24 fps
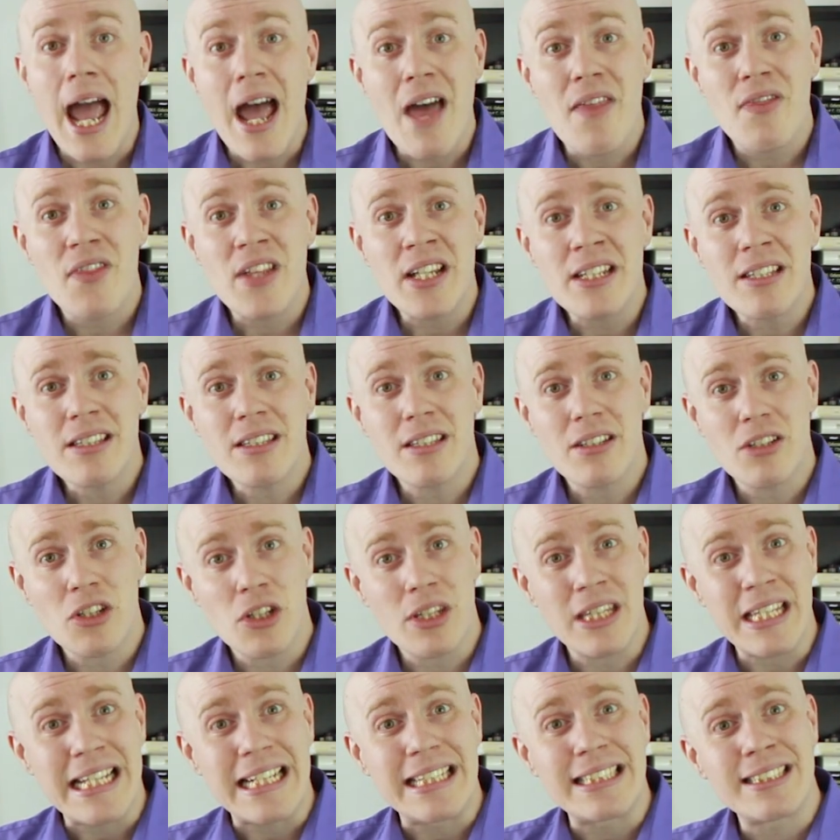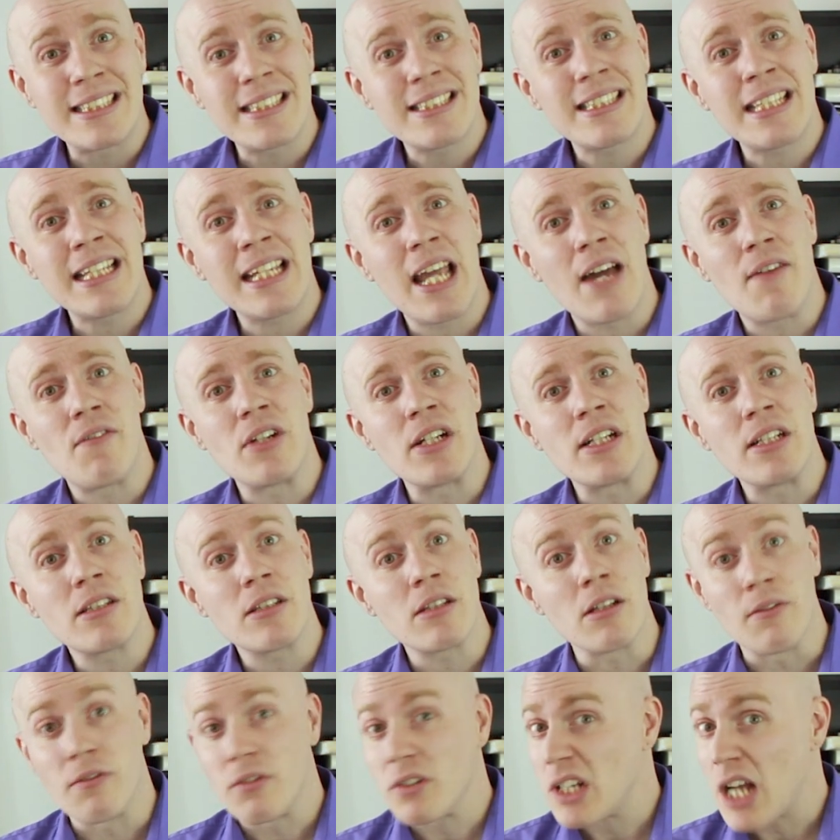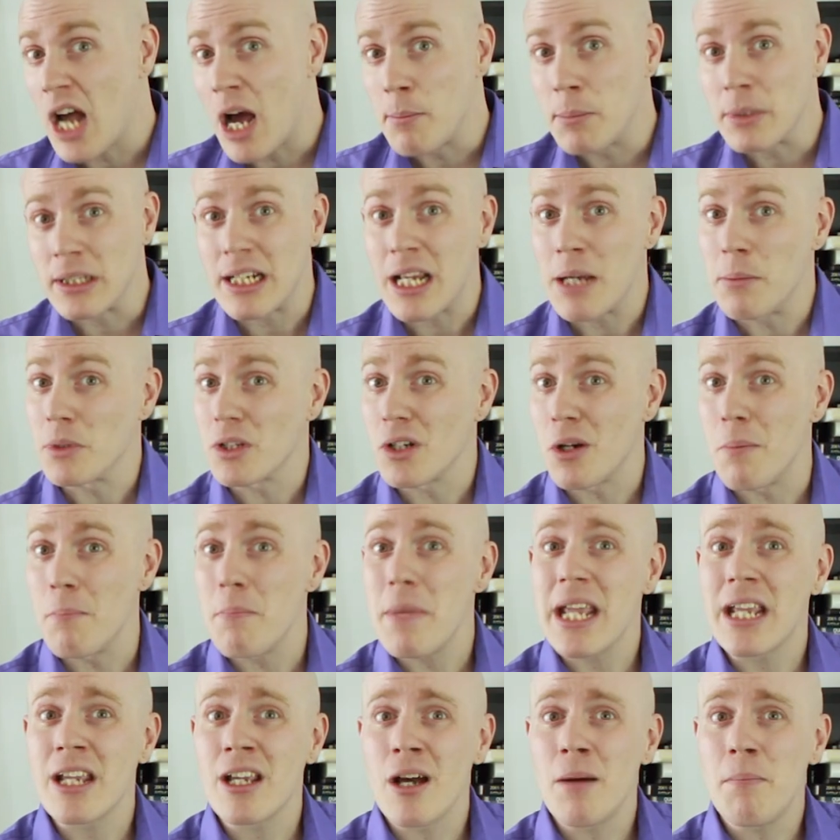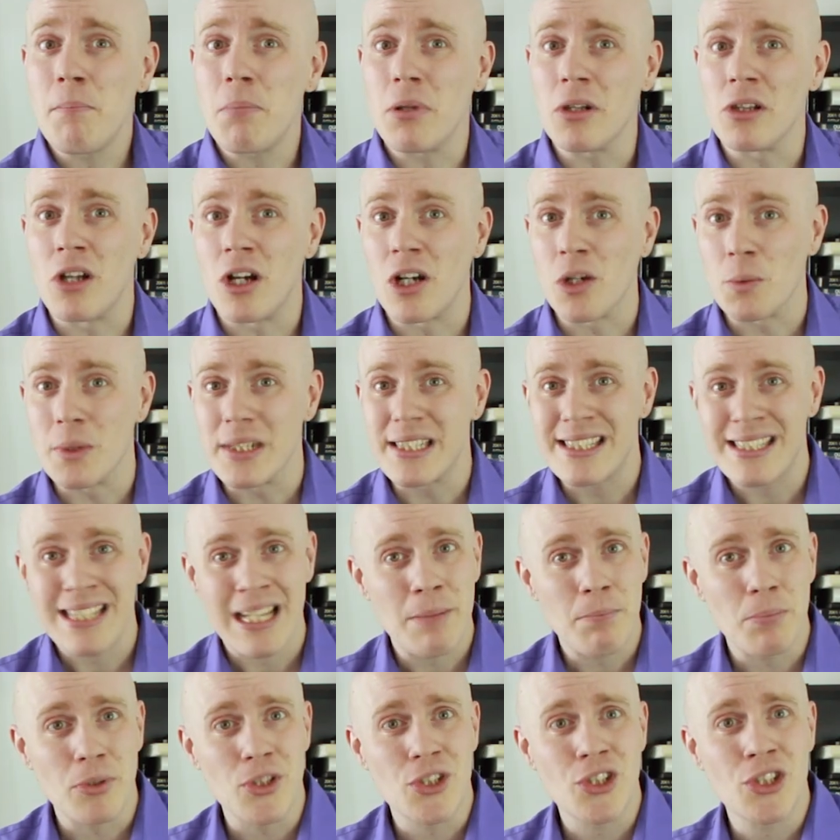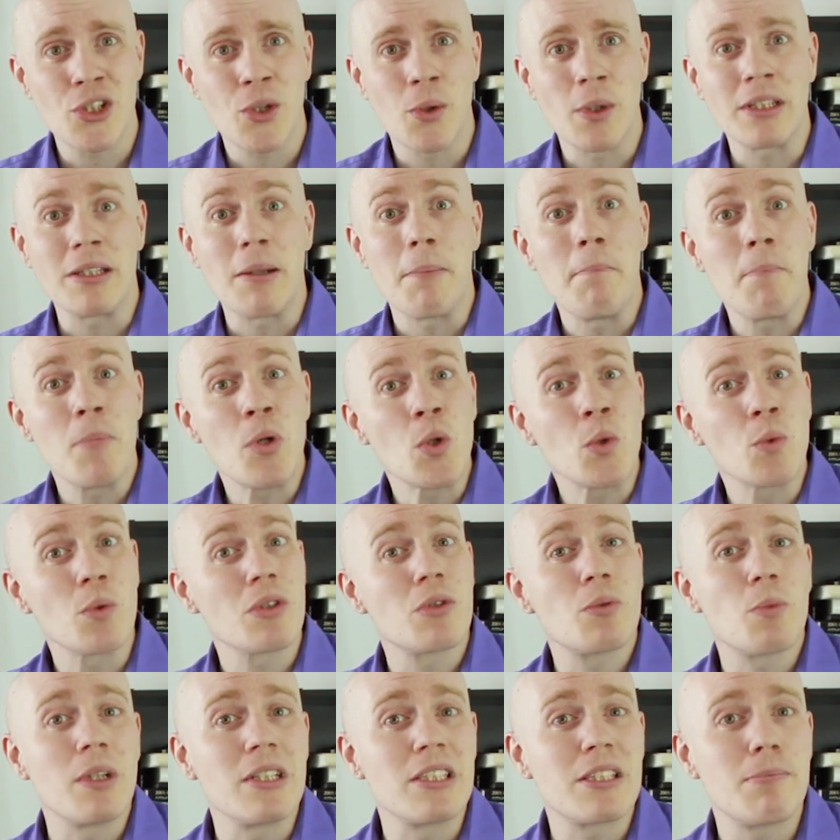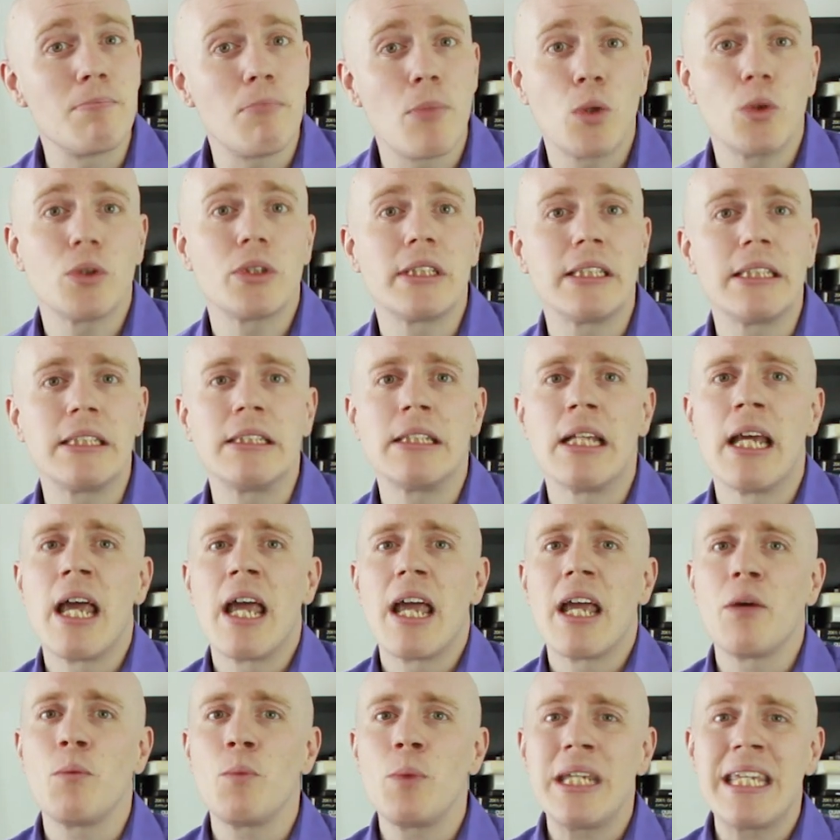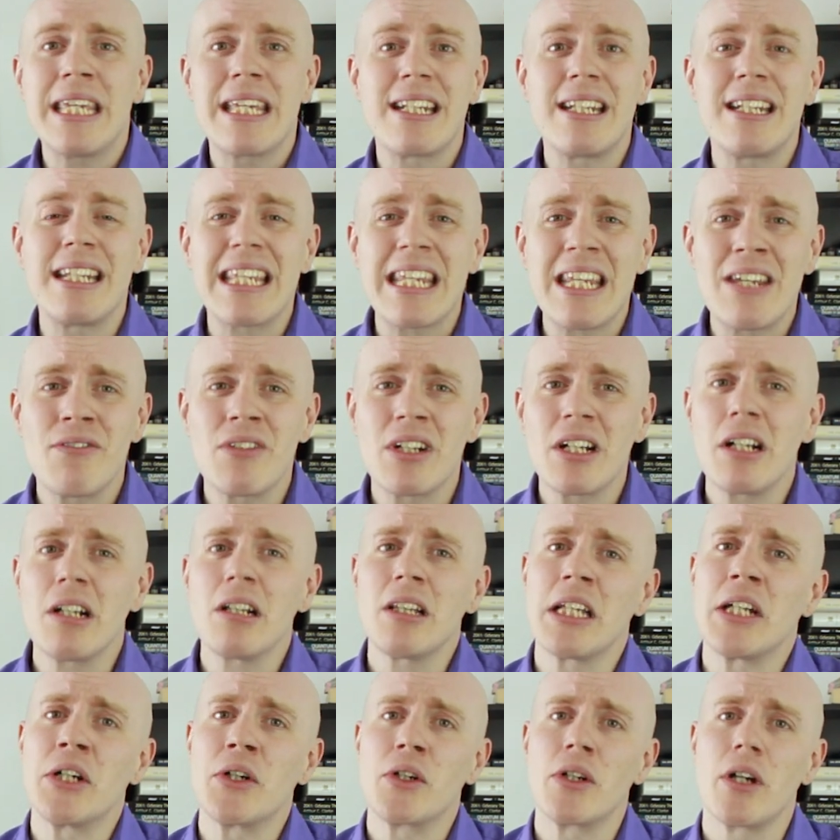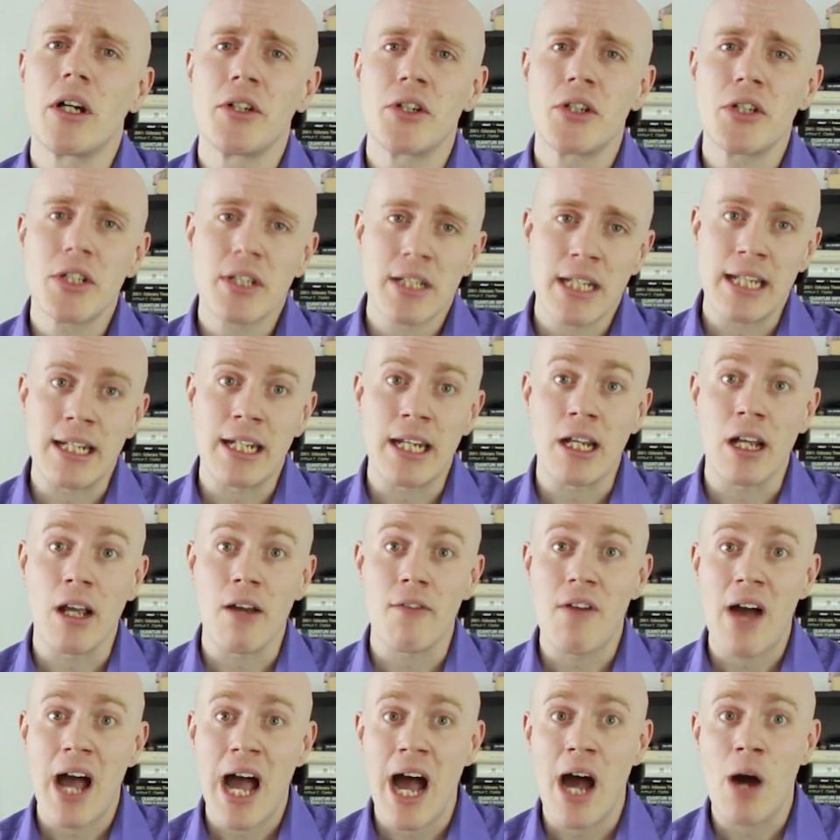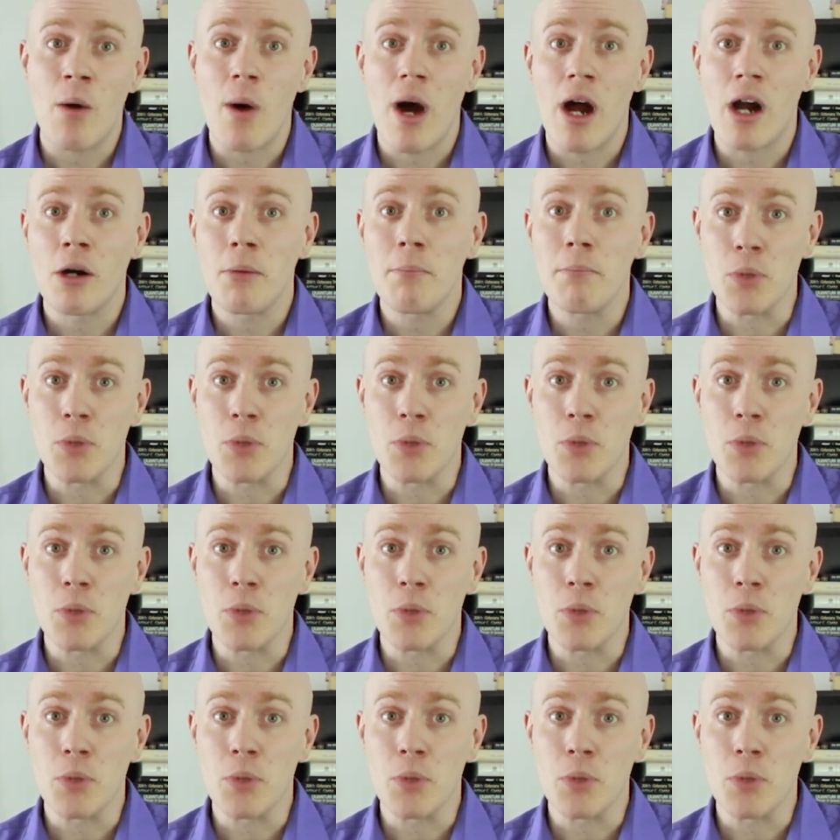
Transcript: Add this to the existing evidence of common chemical makeup, along with samples showing the moon was once molten, and we get an even clearer understanding of how our